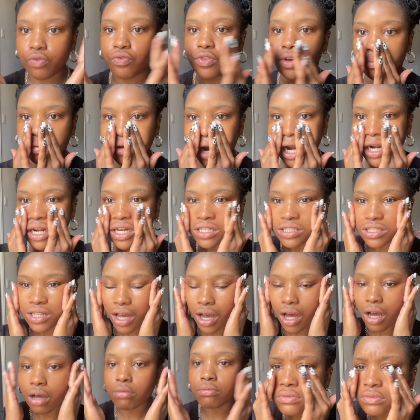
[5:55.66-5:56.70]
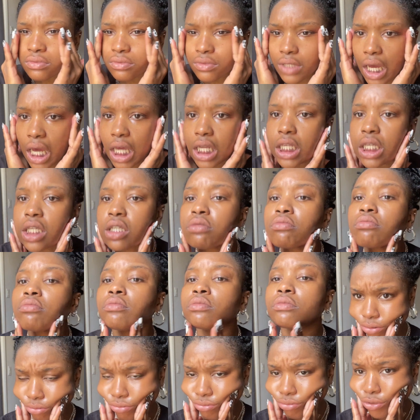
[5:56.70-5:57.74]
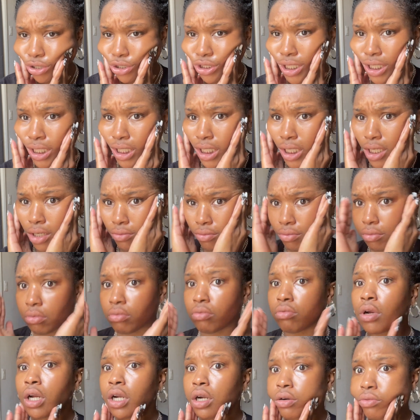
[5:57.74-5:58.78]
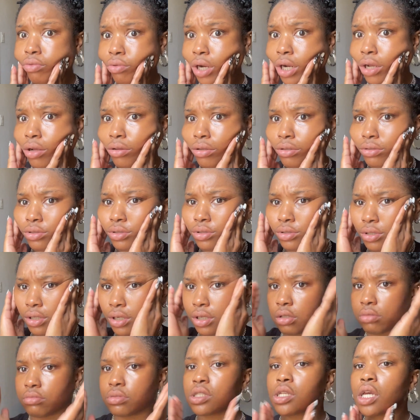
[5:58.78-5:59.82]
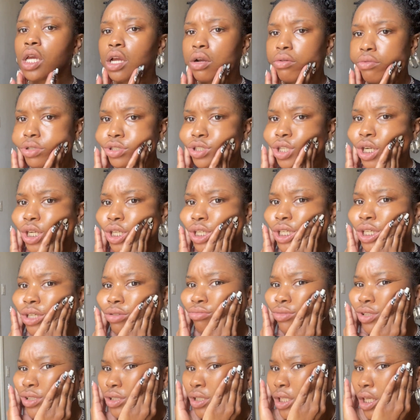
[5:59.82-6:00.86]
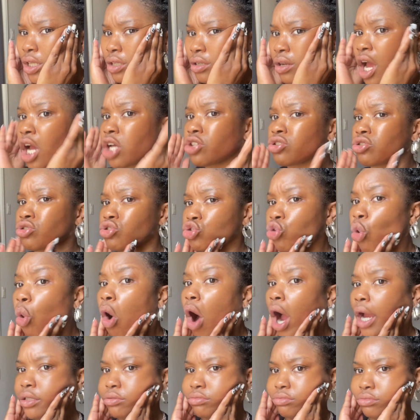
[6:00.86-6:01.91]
products up. Honey, we're trying to get rid of wrinkles. You know what I'm saying? We're trying to keep the skin nice and taut.